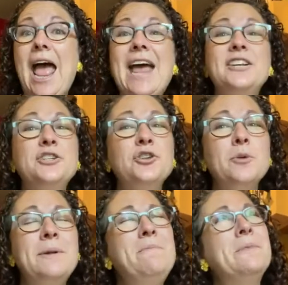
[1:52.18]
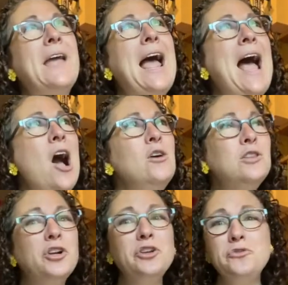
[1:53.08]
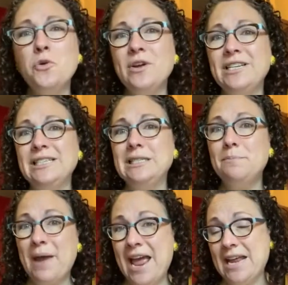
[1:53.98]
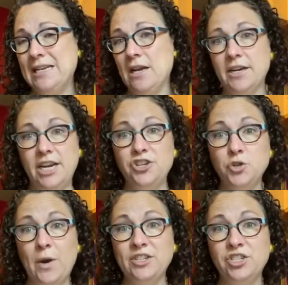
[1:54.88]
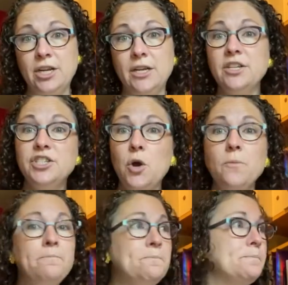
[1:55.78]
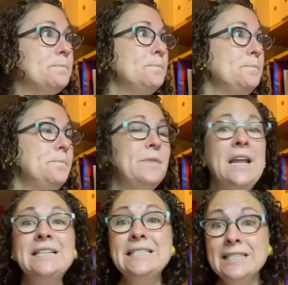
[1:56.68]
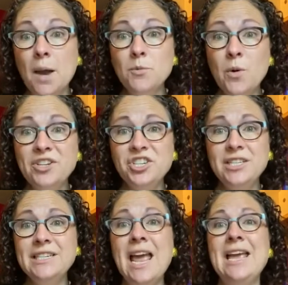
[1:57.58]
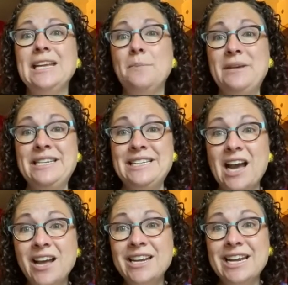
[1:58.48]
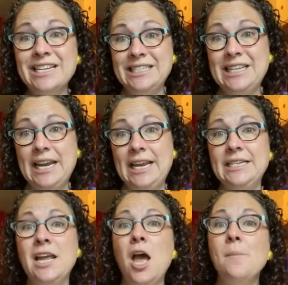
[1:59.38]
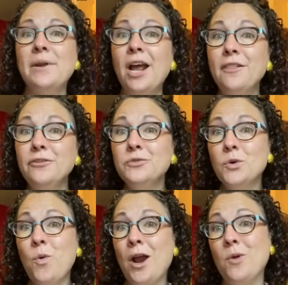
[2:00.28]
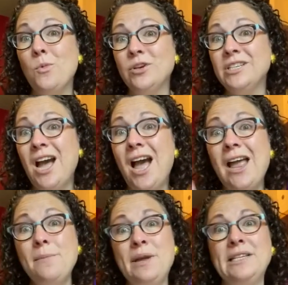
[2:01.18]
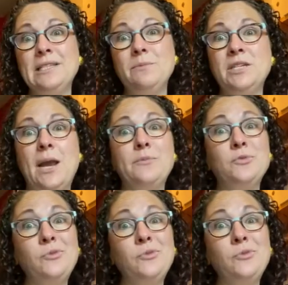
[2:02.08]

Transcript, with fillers: and determine how long are you going to spend on each question. So some questions can be done in a second, but others require more time and sometimes